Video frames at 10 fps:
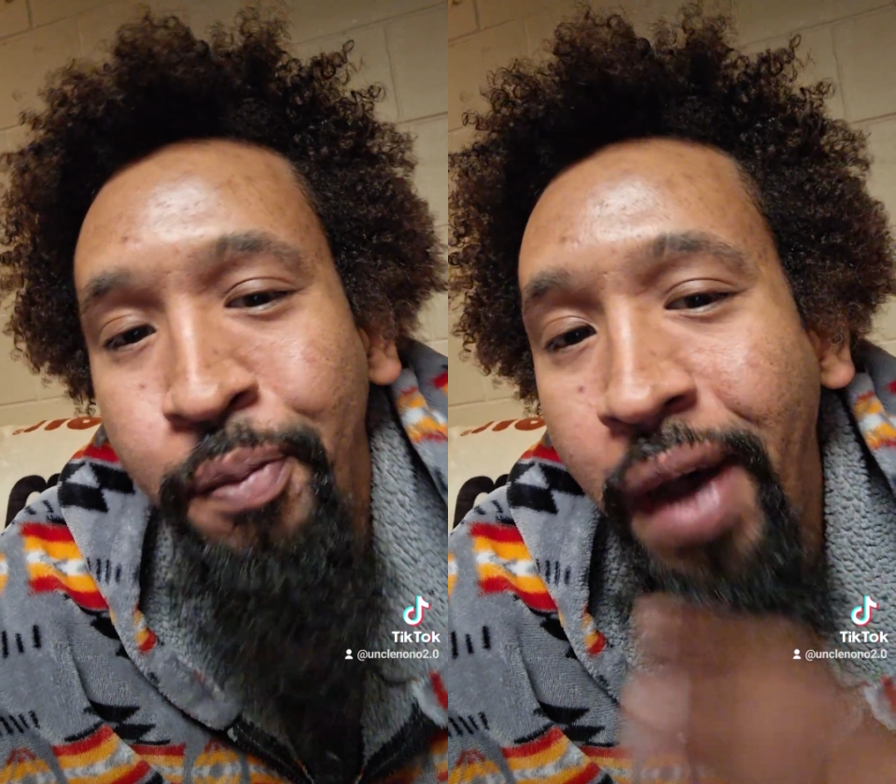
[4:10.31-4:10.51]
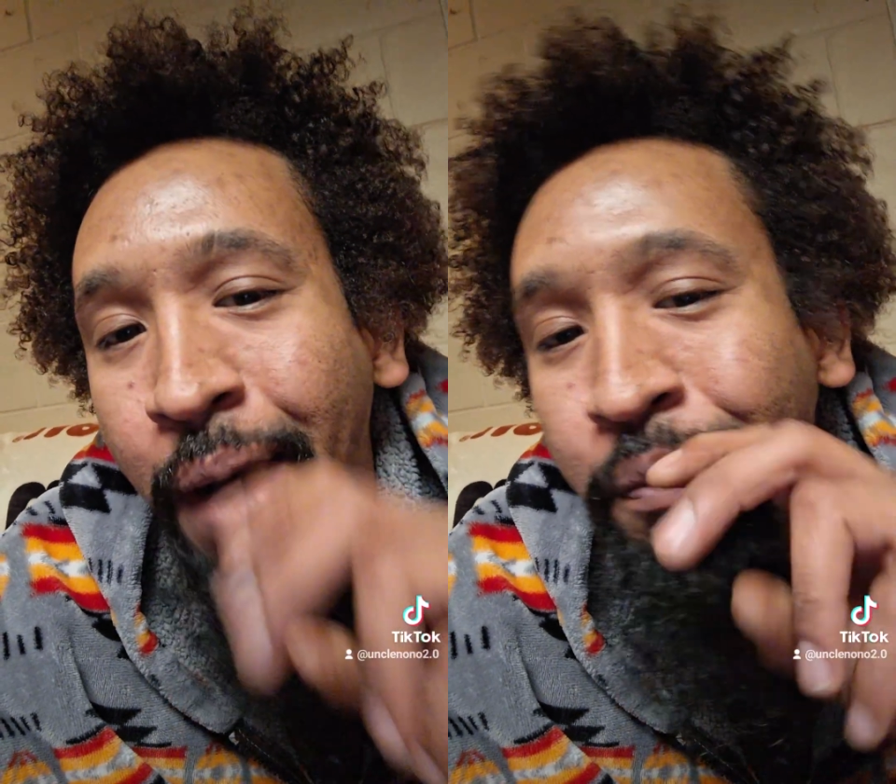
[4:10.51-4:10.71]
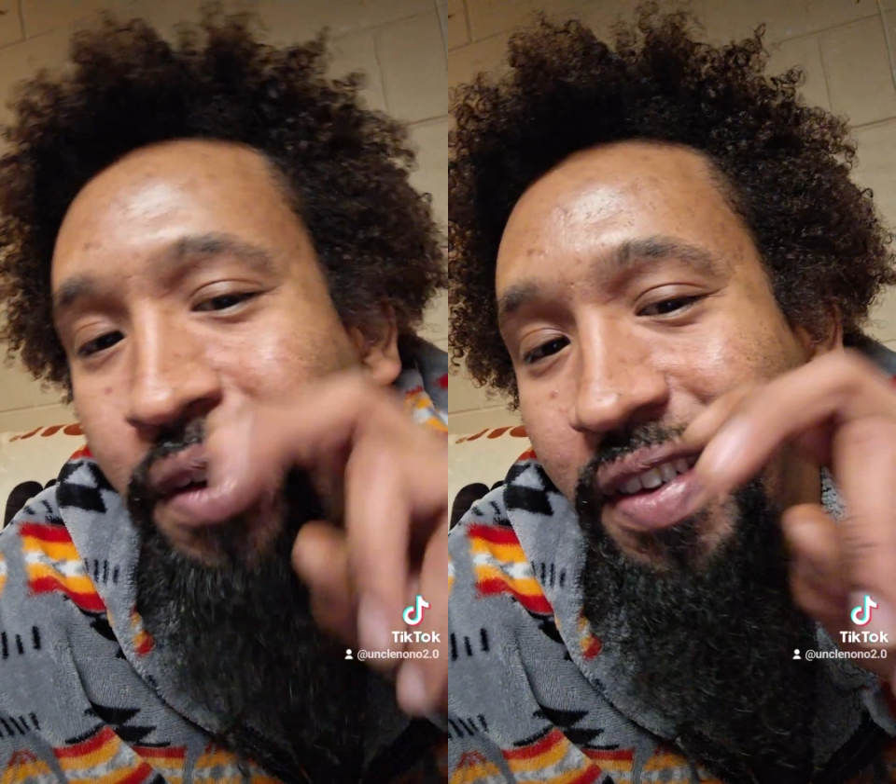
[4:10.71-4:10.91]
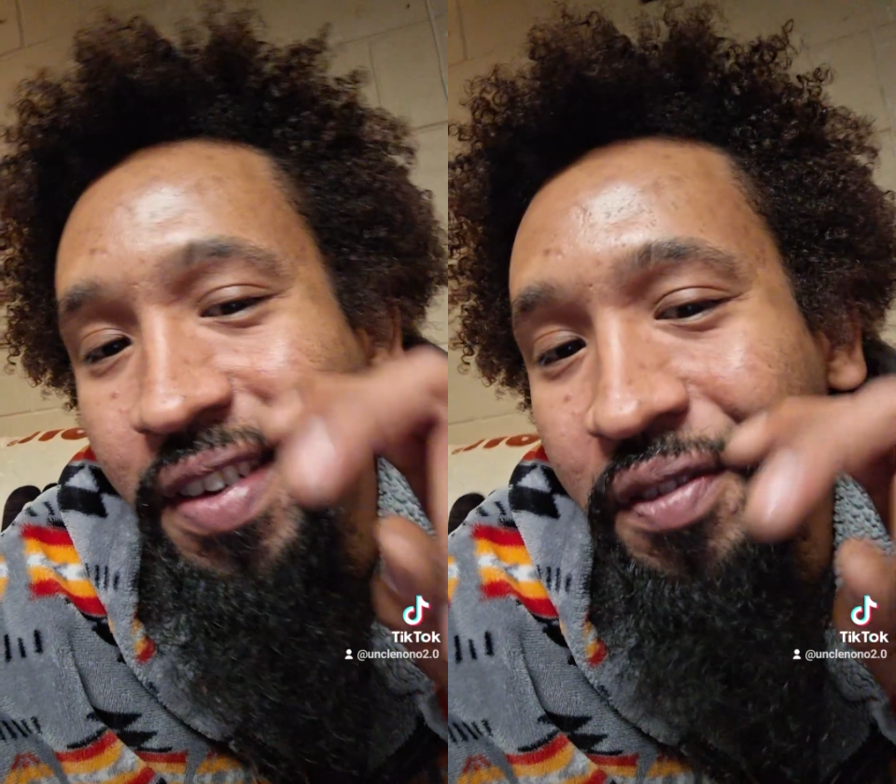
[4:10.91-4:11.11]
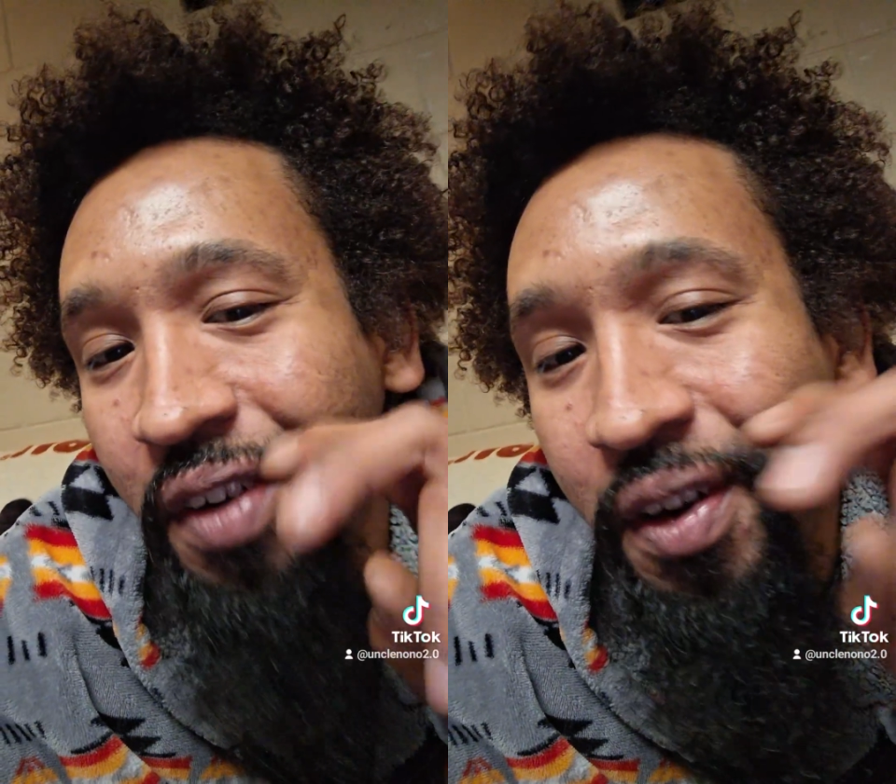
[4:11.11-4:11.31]

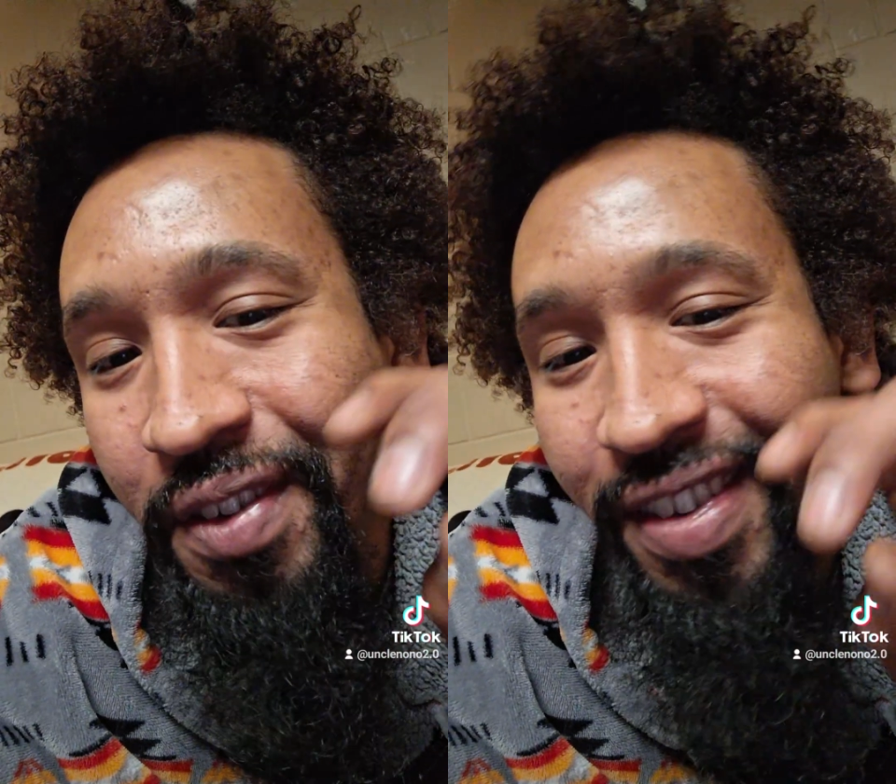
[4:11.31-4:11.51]
popular vote,